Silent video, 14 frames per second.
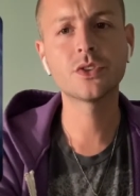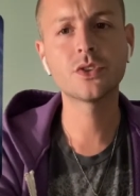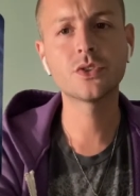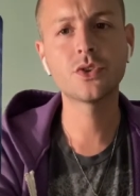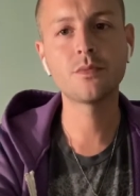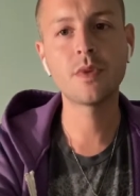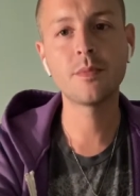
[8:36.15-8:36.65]
So
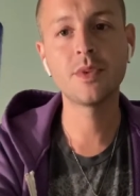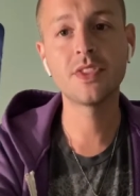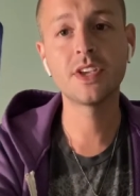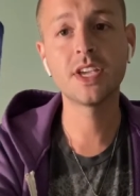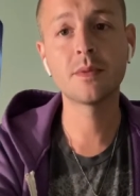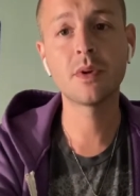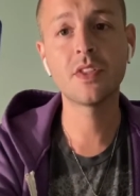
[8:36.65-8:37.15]
you may be
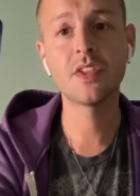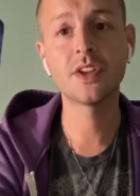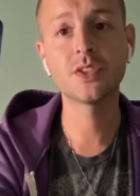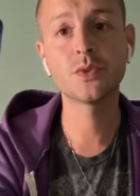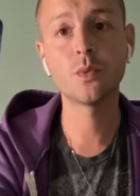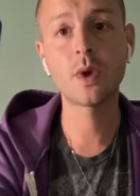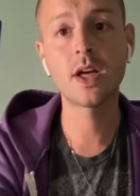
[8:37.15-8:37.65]
thinking about that
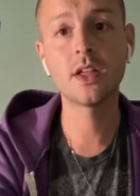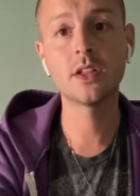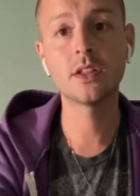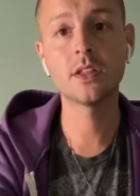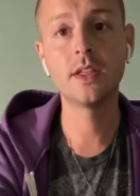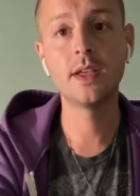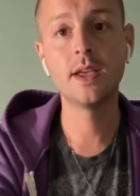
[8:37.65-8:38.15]
as
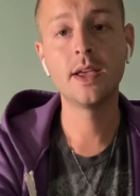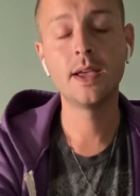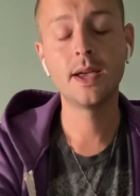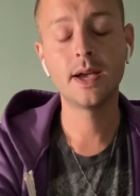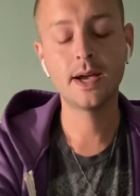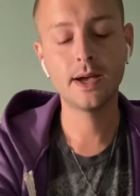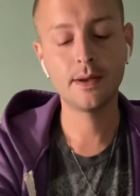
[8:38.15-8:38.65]
well.
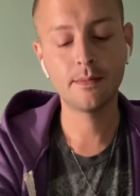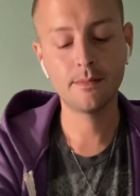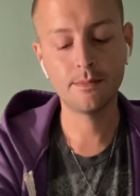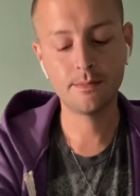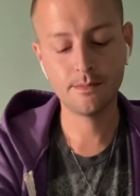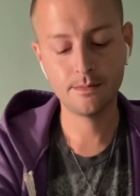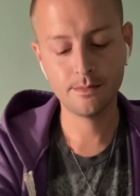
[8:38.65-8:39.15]
Um,